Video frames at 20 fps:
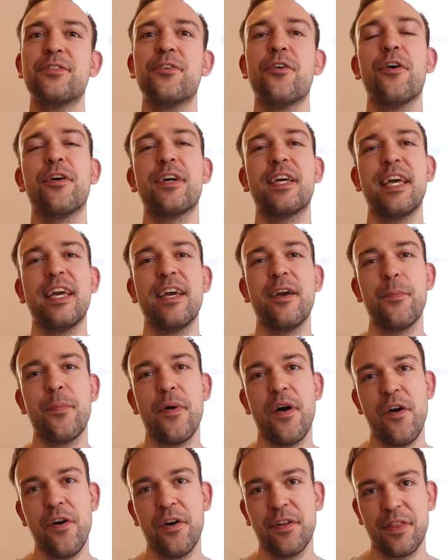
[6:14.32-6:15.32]
talking
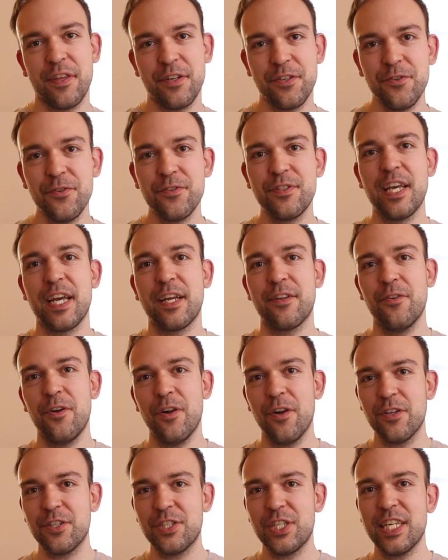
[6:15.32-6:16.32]
about the new
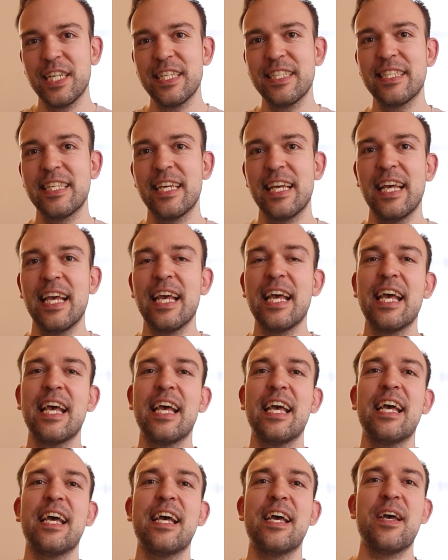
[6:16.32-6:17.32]
technologies.
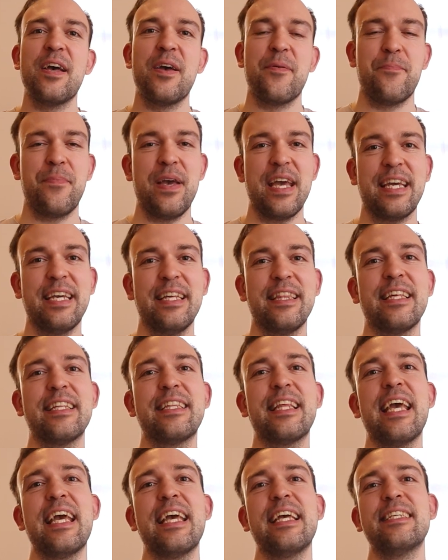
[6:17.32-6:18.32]
Back in the
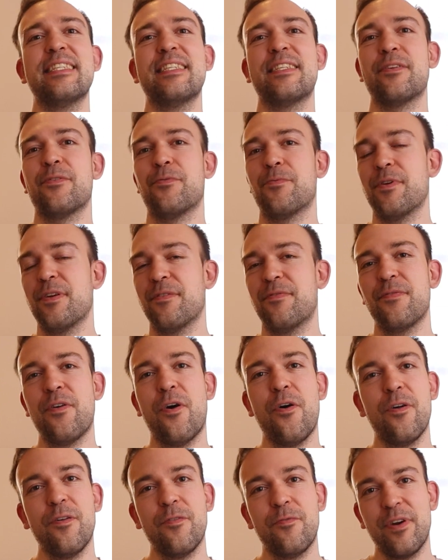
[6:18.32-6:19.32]
days, we've
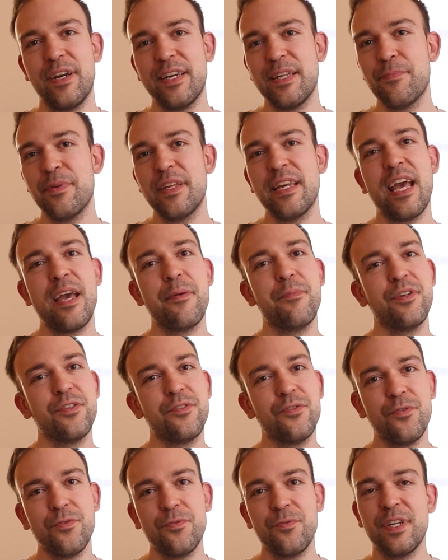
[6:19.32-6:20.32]
already been able
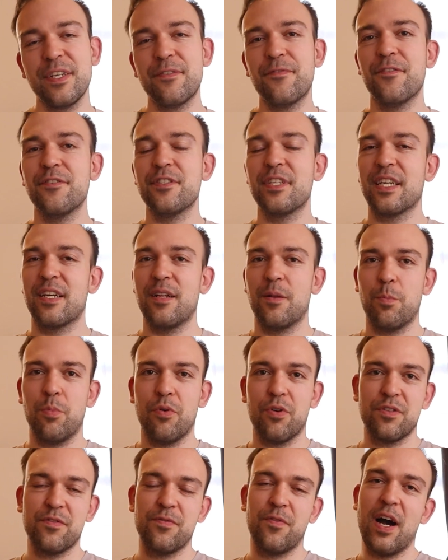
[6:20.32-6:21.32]
to read physical
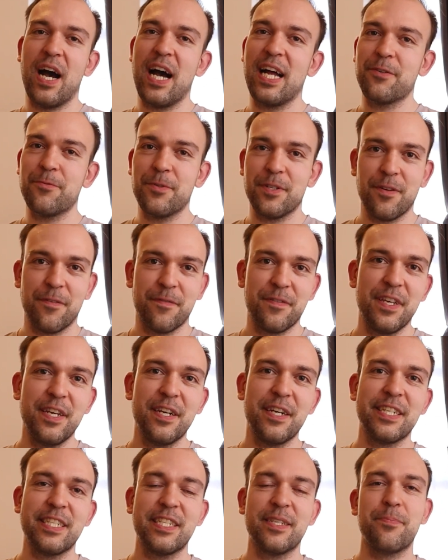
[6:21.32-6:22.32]
books for hundreds of
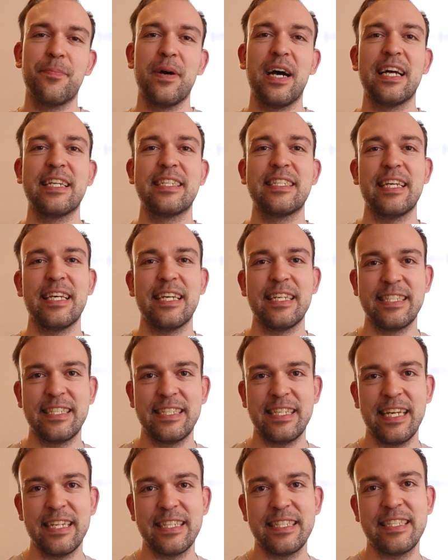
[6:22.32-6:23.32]
years, but
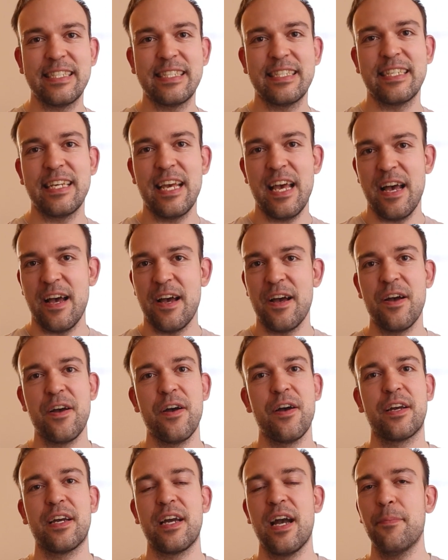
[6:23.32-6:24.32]
since
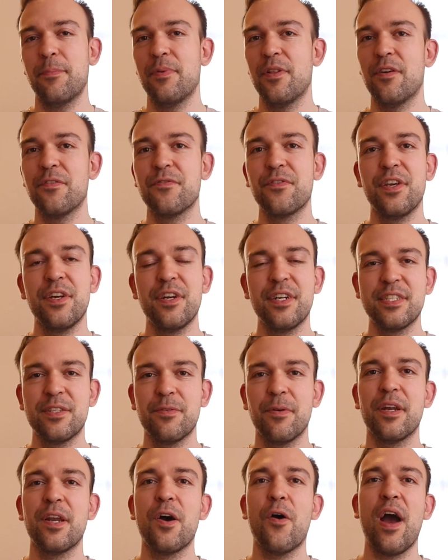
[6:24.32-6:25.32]
a couple of
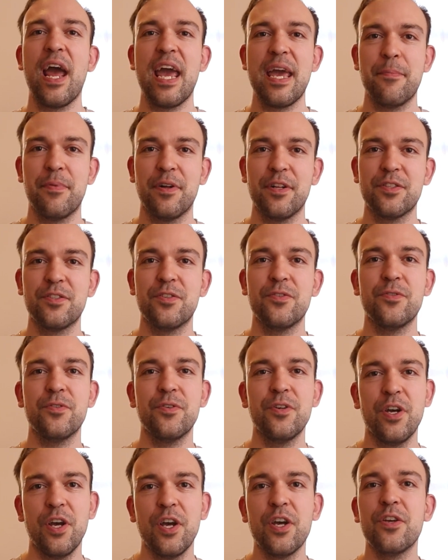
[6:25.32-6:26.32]
years, we are now able
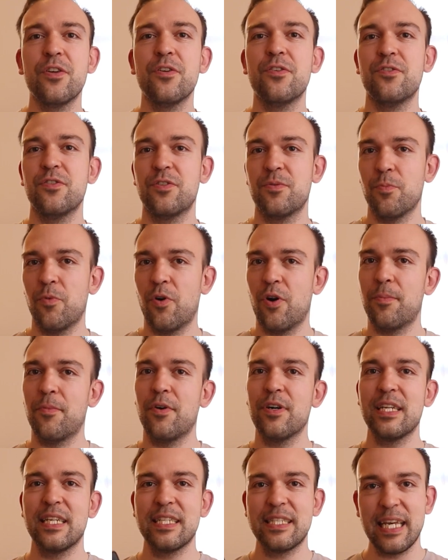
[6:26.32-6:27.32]
to use more
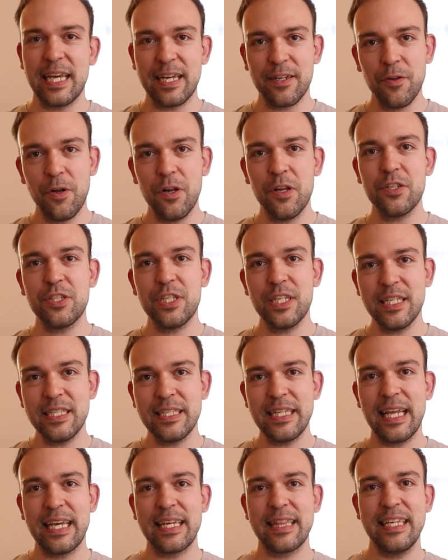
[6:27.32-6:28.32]
modern
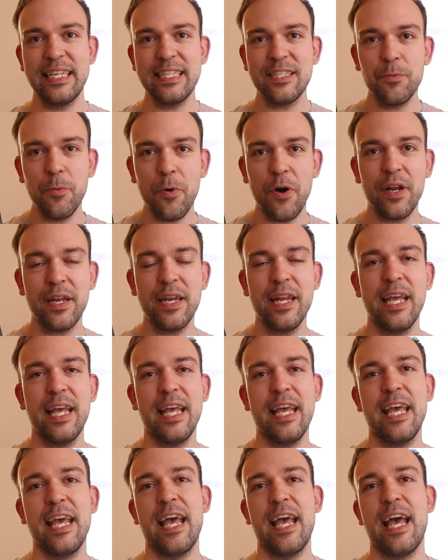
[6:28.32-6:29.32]
technologies like this one
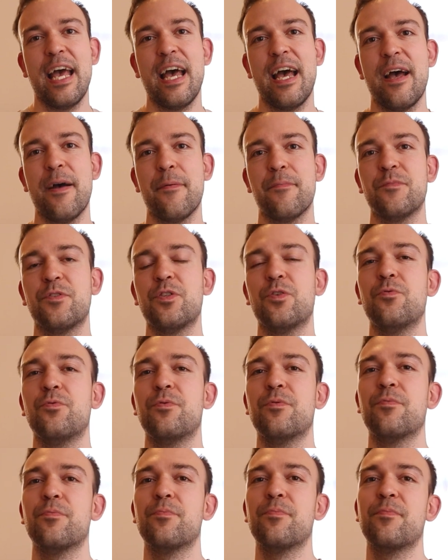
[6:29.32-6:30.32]

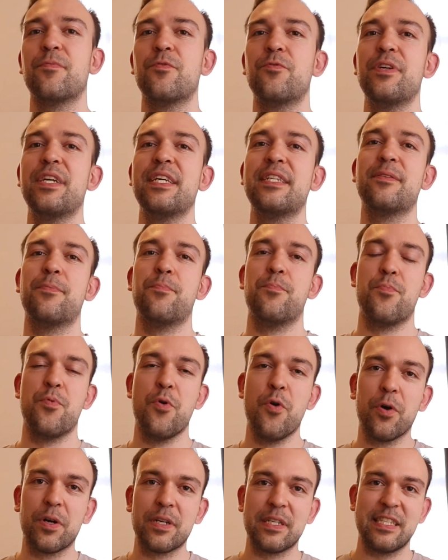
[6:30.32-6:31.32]
to read
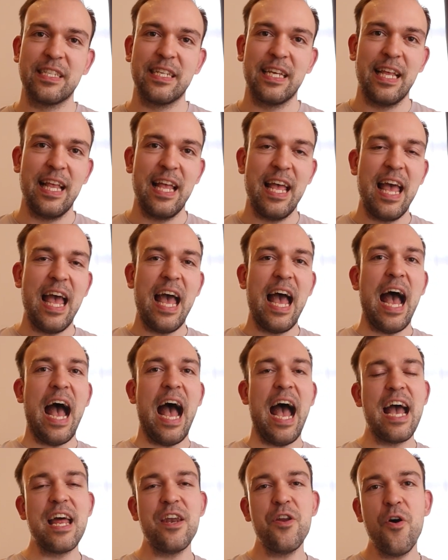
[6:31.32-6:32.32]
books.
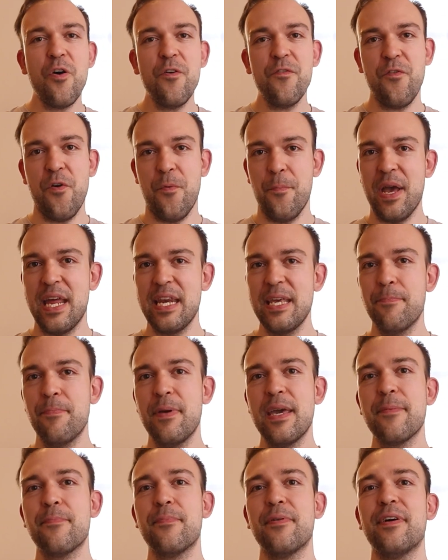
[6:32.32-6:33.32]
I know for many
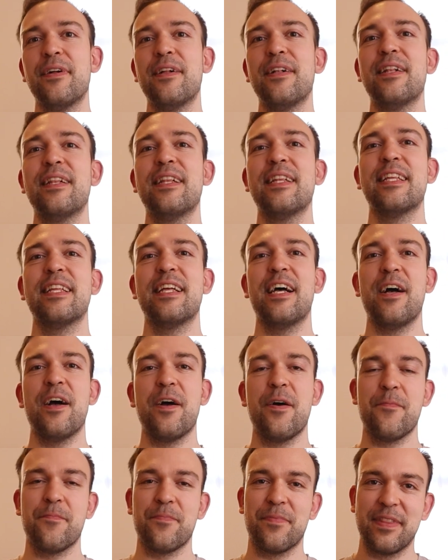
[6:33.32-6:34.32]
people,
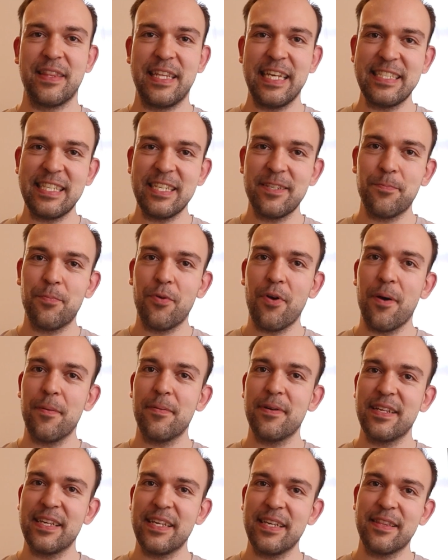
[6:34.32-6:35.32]
this is
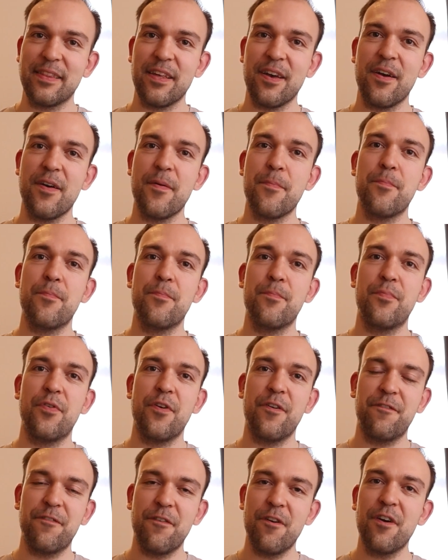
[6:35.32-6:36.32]
probably the
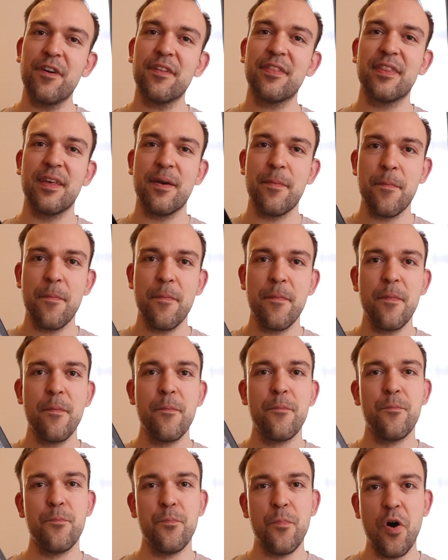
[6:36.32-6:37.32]
preferred, the
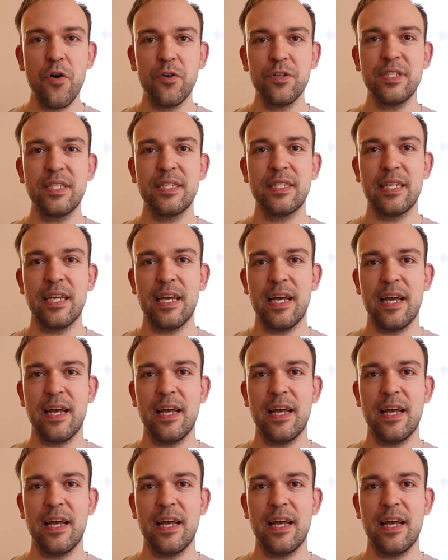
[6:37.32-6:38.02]
most